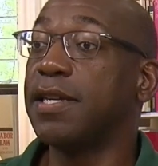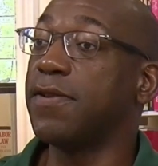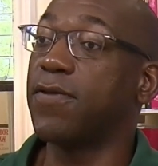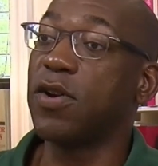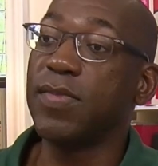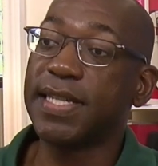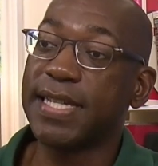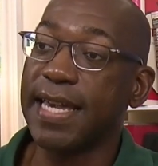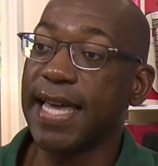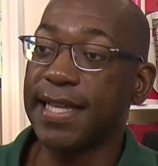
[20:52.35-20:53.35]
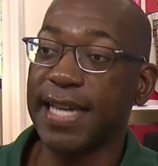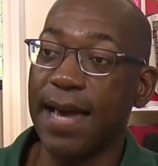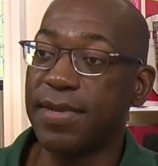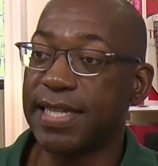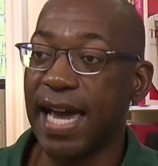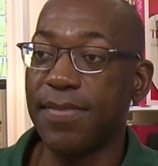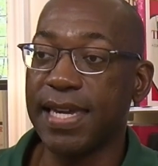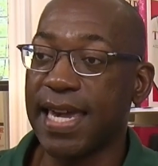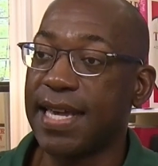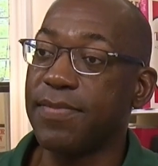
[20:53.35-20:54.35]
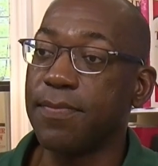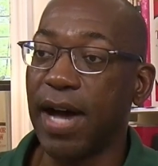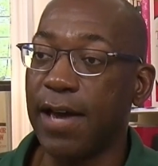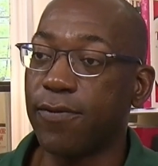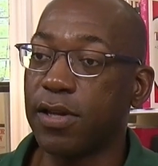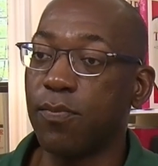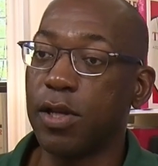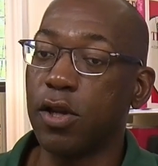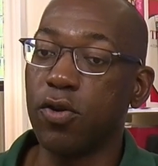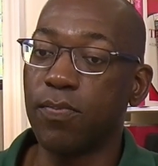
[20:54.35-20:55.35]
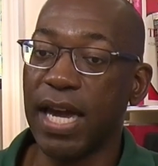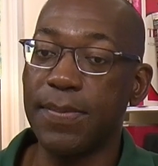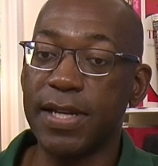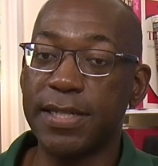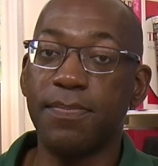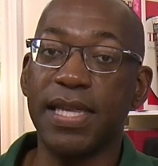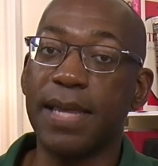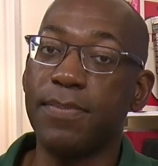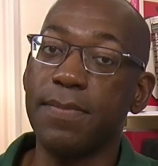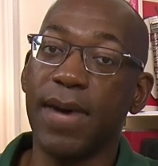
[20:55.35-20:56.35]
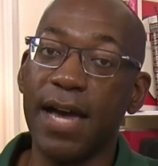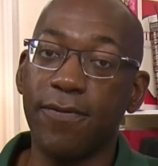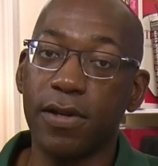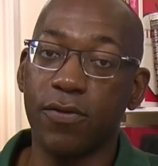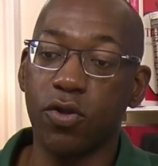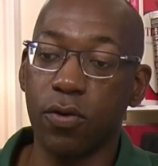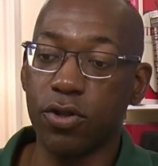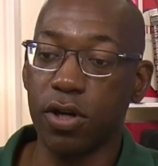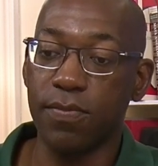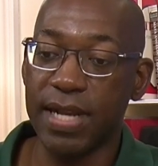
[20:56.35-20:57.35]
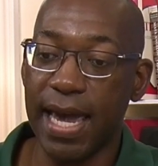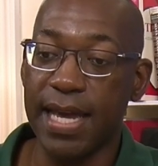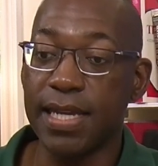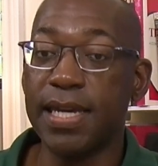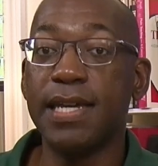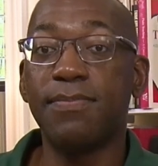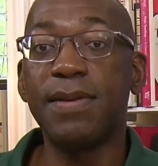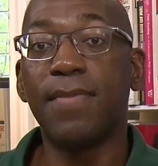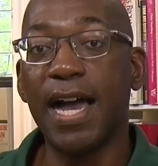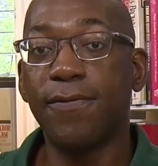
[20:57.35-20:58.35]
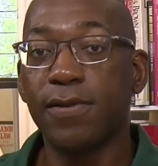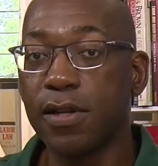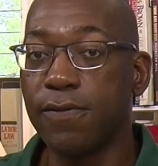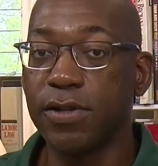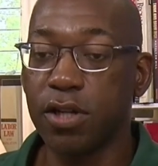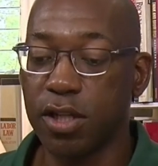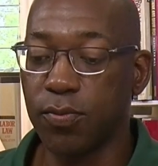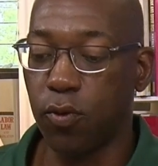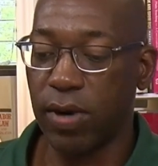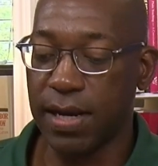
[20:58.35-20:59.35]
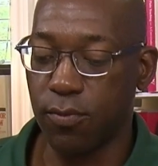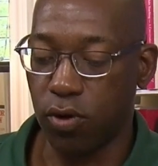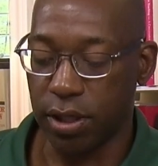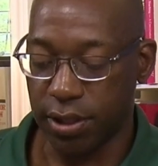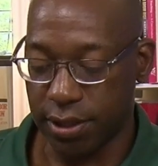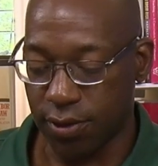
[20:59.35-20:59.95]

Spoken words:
You've heard me say that time and time again. Be mindful of balloon payments. Be mindful of short-term debt. Be mindful of adjustable rate mortgages.